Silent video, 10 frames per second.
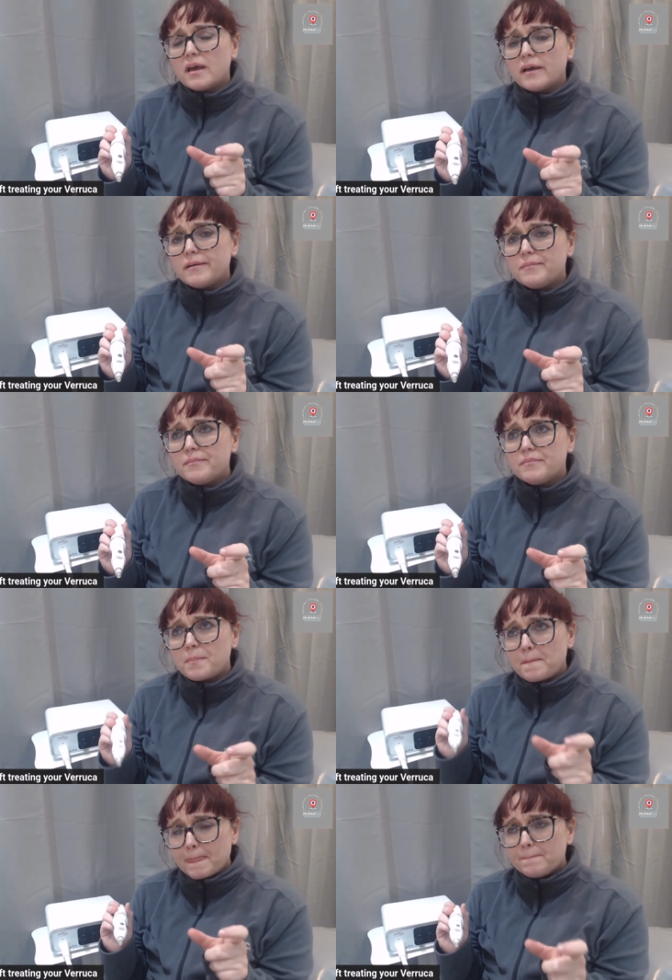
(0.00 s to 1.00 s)
And
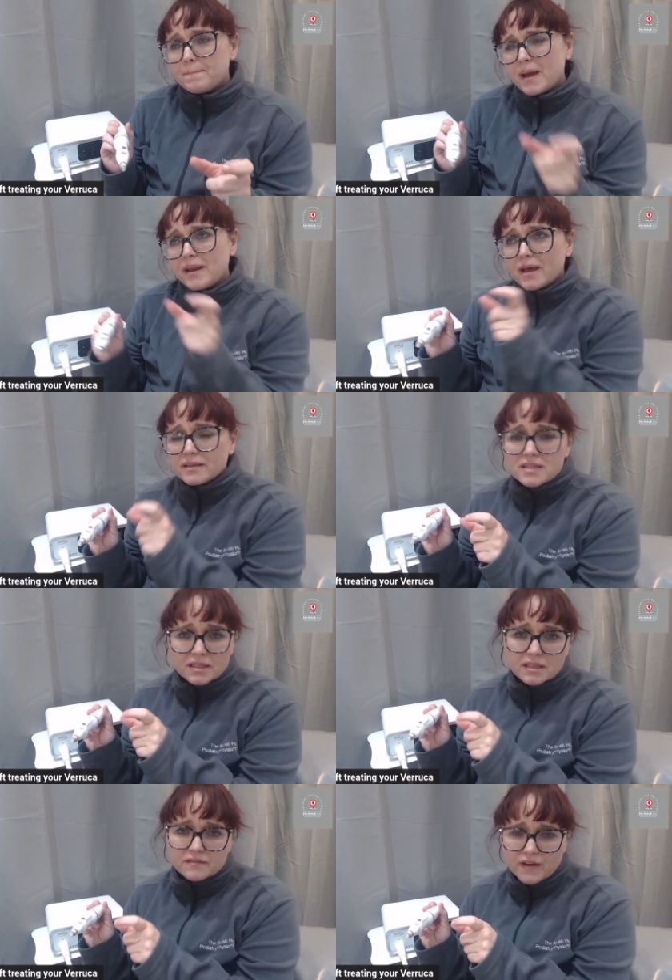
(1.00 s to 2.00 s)

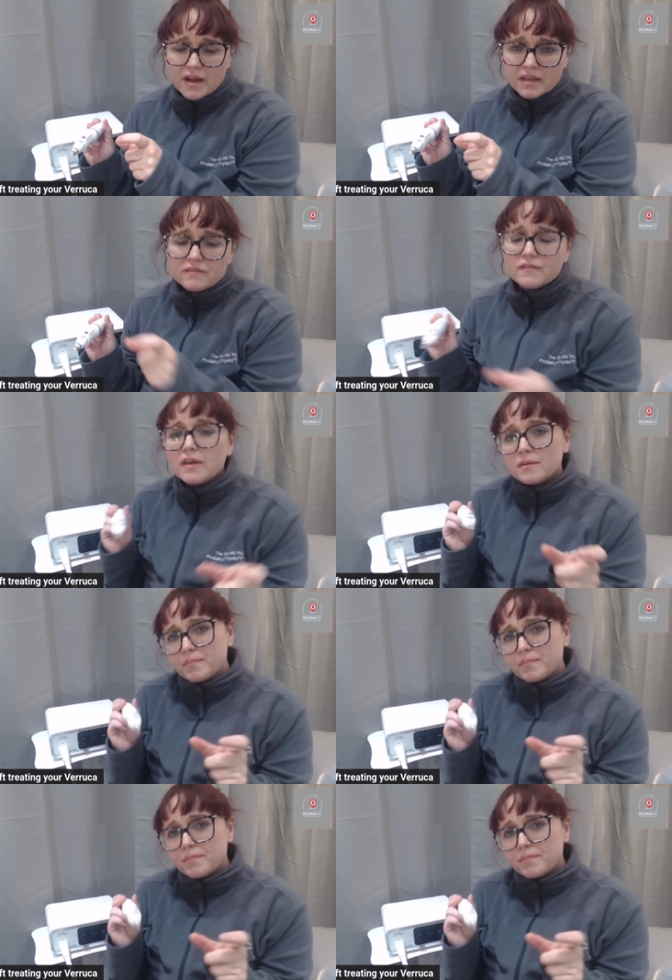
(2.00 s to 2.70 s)
ideally 5,